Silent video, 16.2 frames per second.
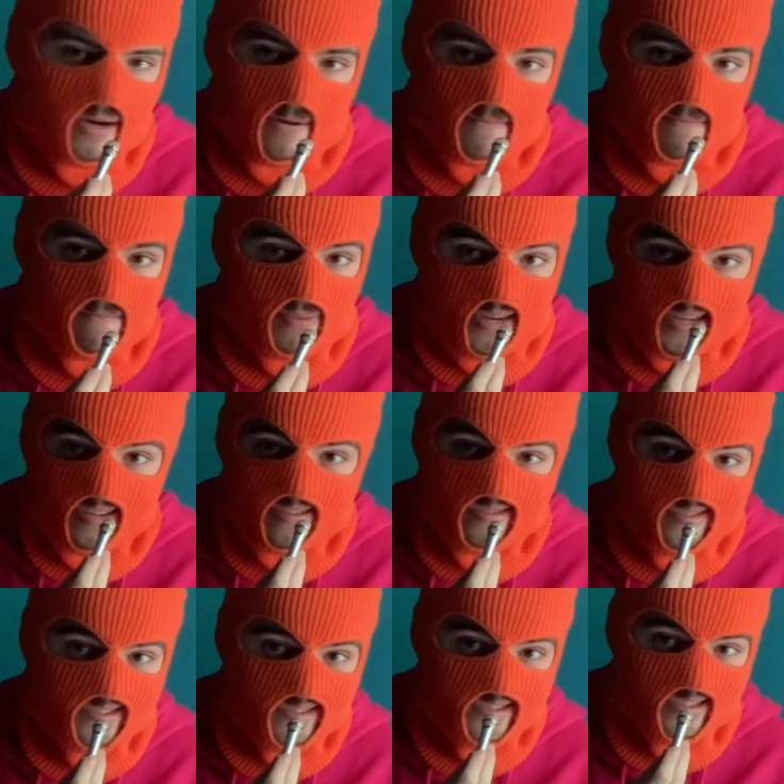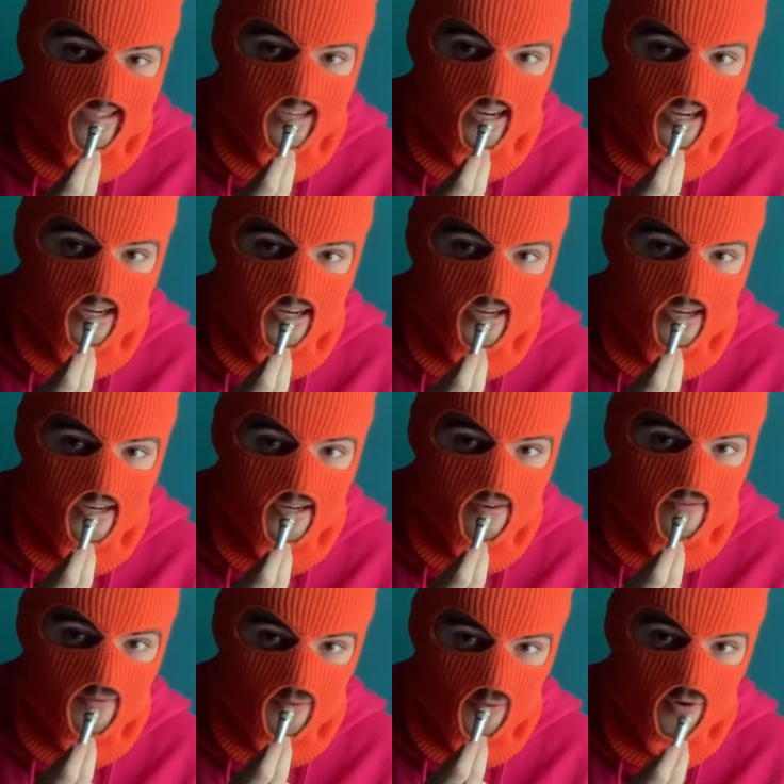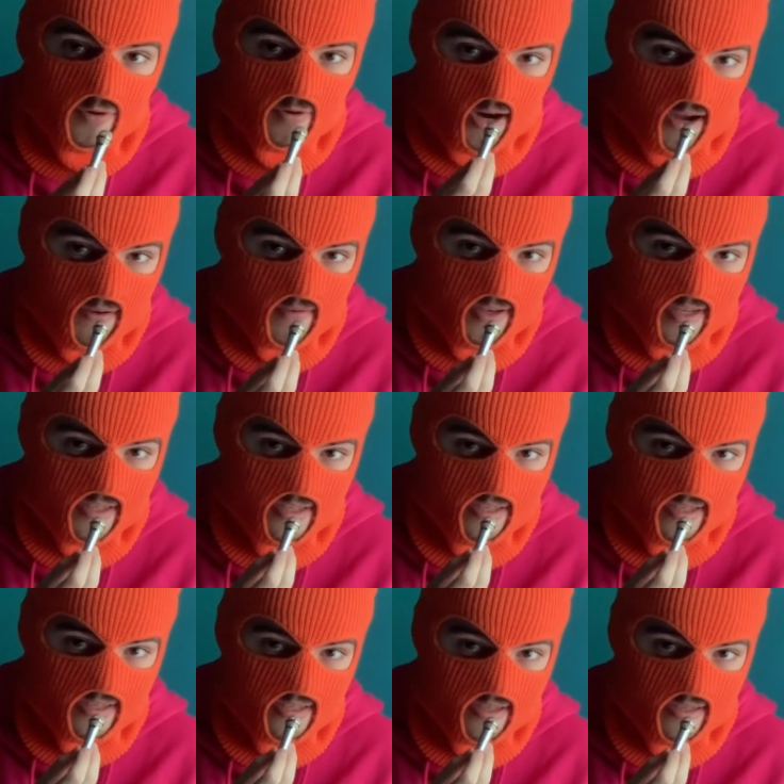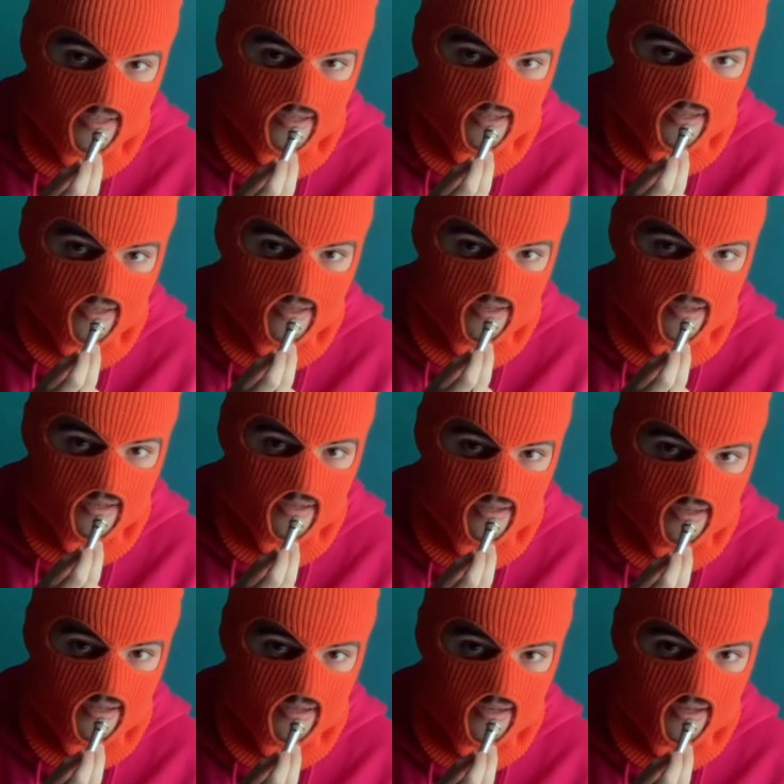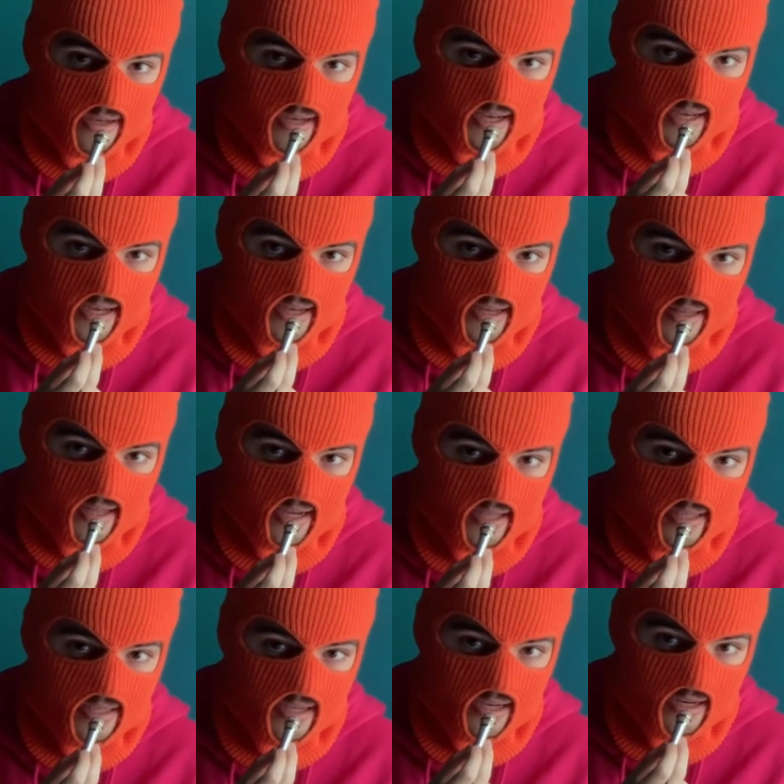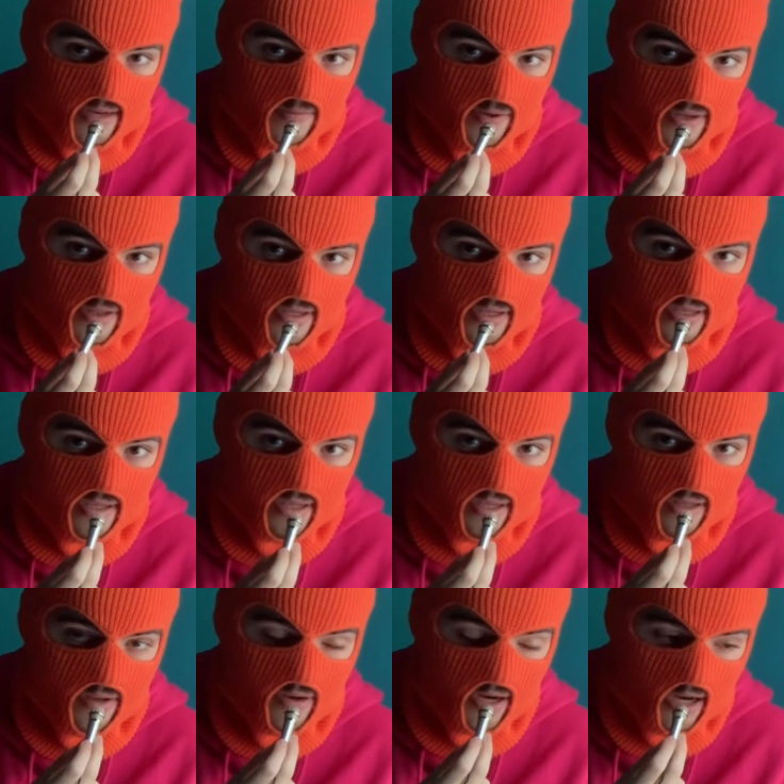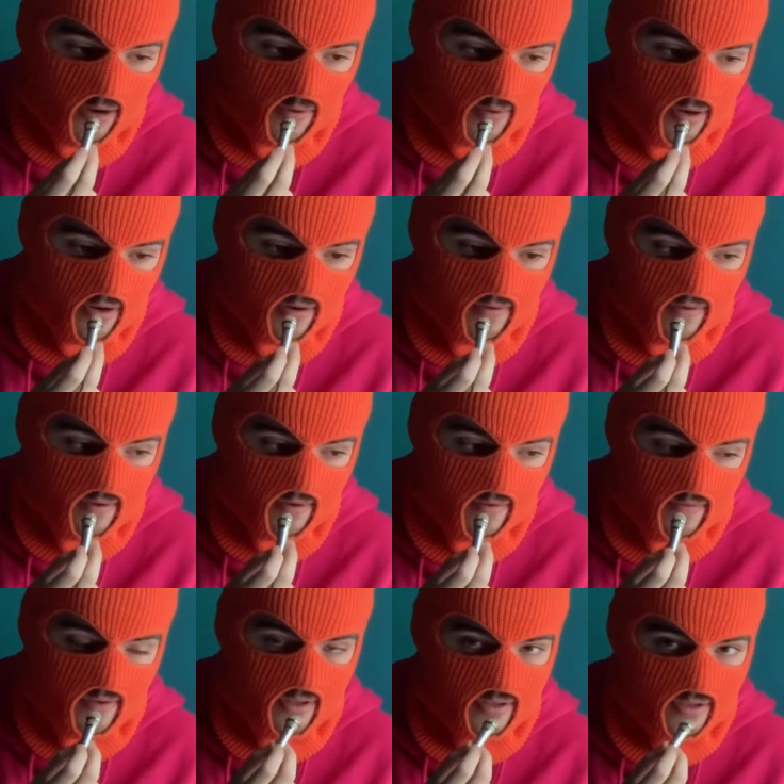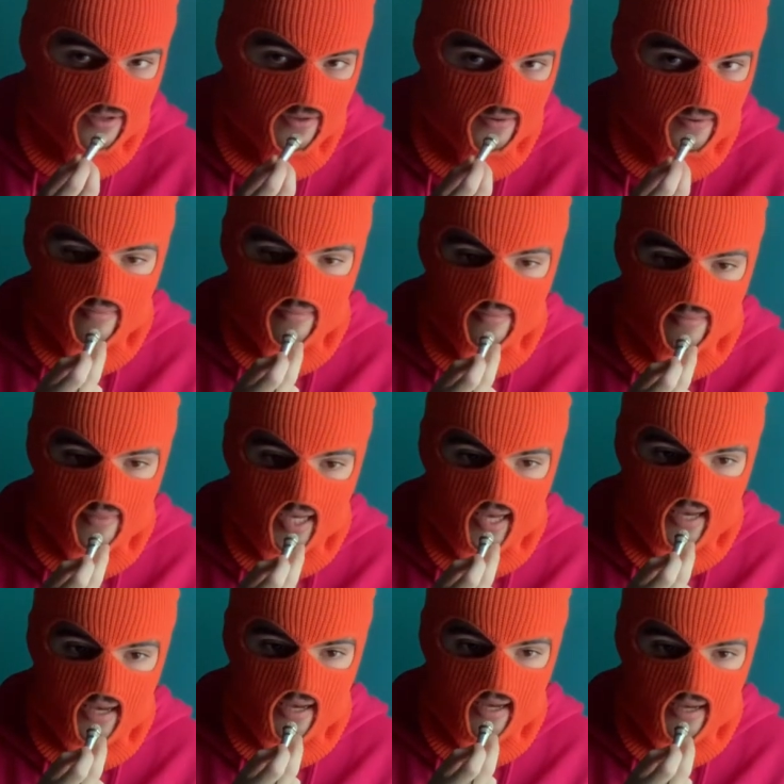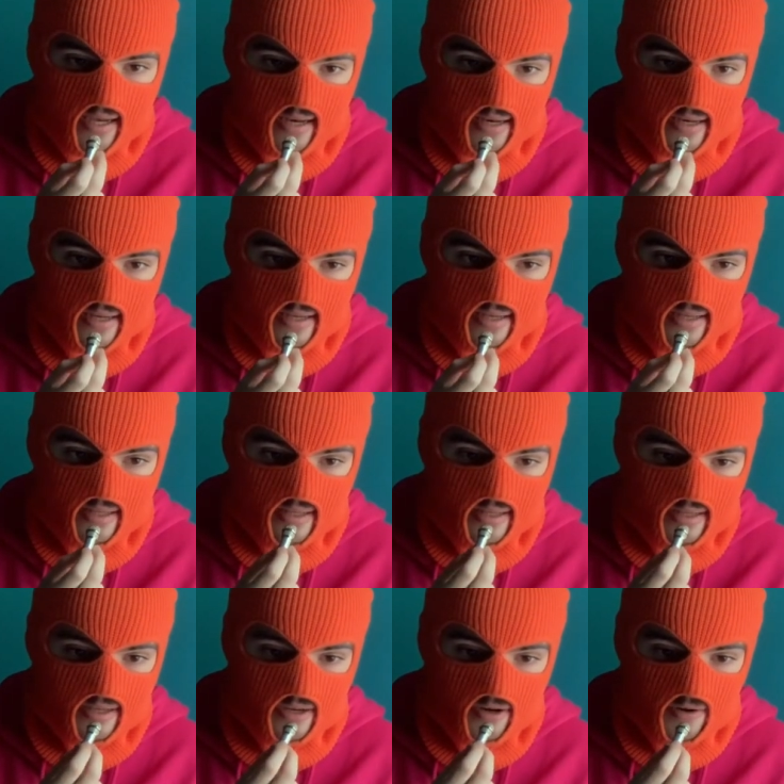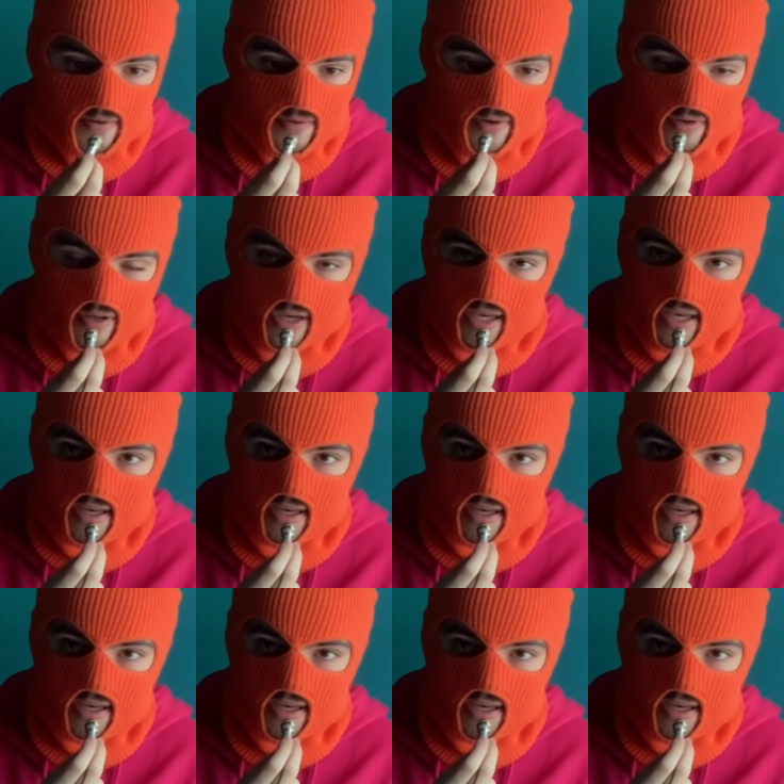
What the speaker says: but Photograph hits, and that's kind of where things get a little awkward for the two. And they're looking at